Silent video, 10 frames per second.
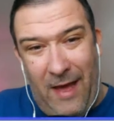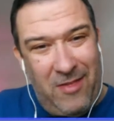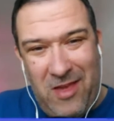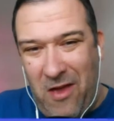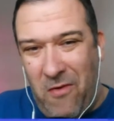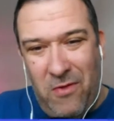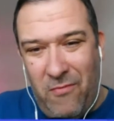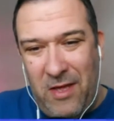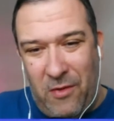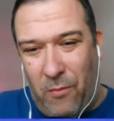that's the only
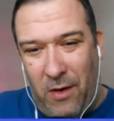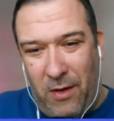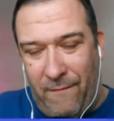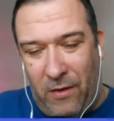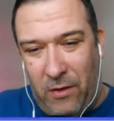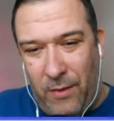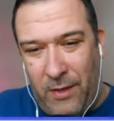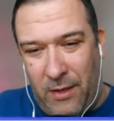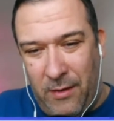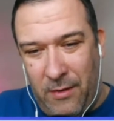reason why they're following
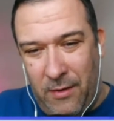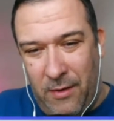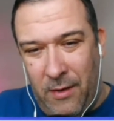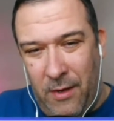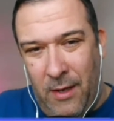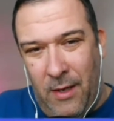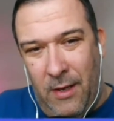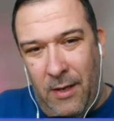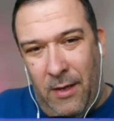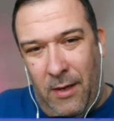you.
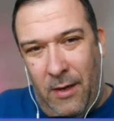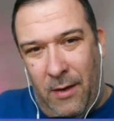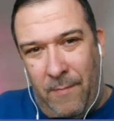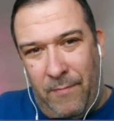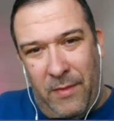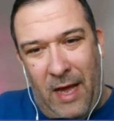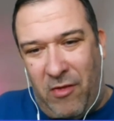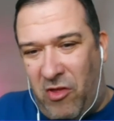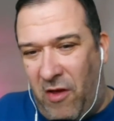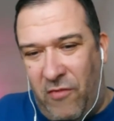That
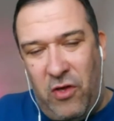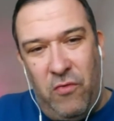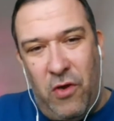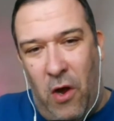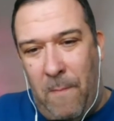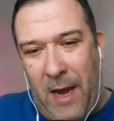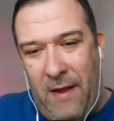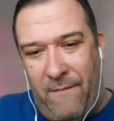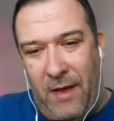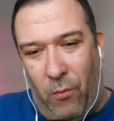serves you no
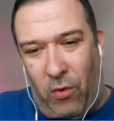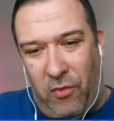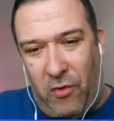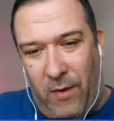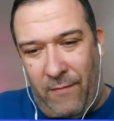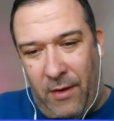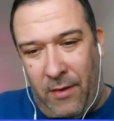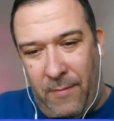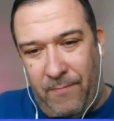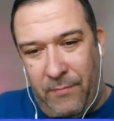benefit whatsoever.
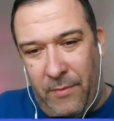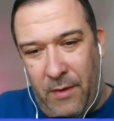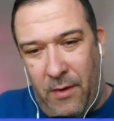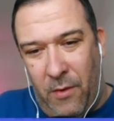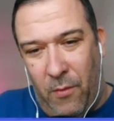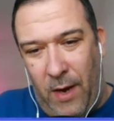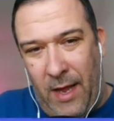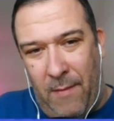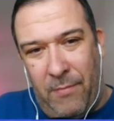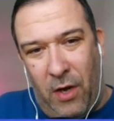
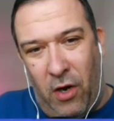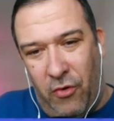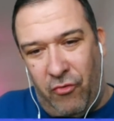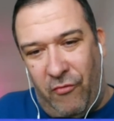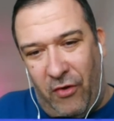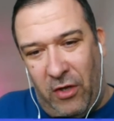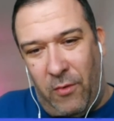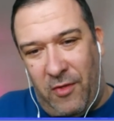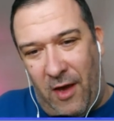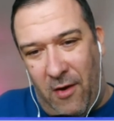Where the 100
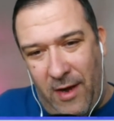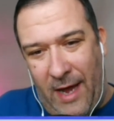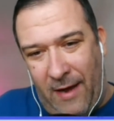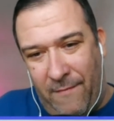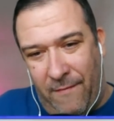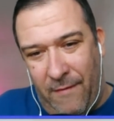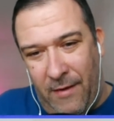followers that I have